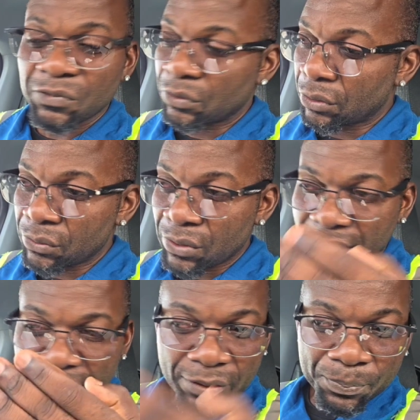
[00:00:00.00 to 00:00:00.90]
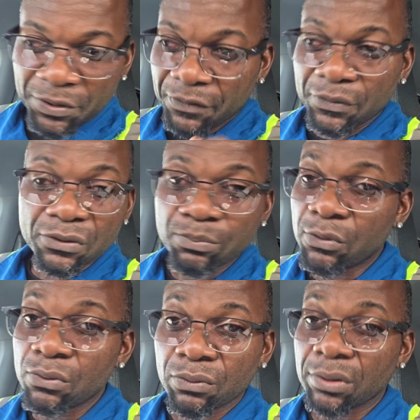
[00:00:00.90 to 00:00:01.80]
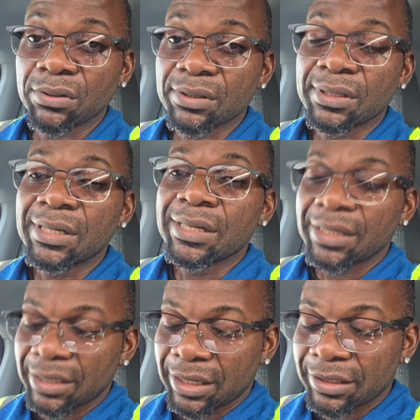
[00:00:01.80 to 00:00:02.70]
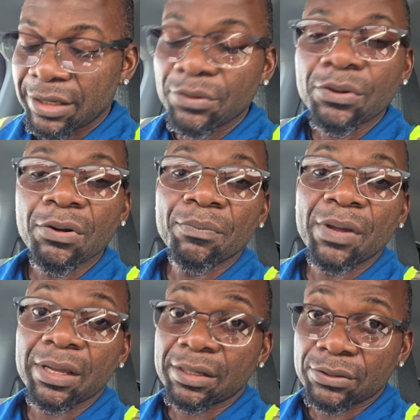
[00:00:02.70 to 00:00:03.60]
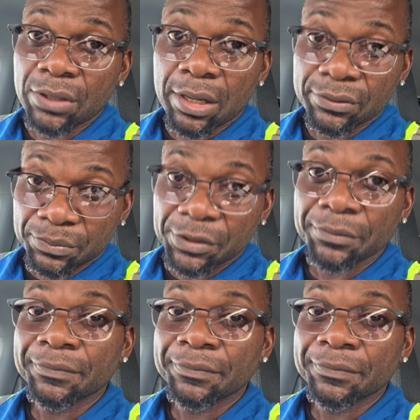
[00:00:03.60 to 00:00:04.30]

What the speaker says: Go look at the previous bull runs, and then you come back and talk to me.